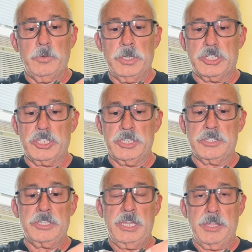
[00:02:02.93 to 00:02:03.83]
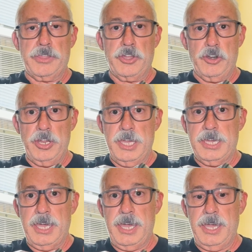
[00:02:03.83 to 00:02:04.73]
which is the
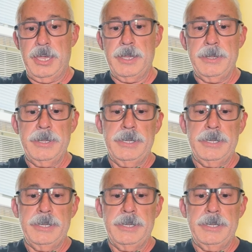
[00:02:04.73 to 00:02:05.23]
30K.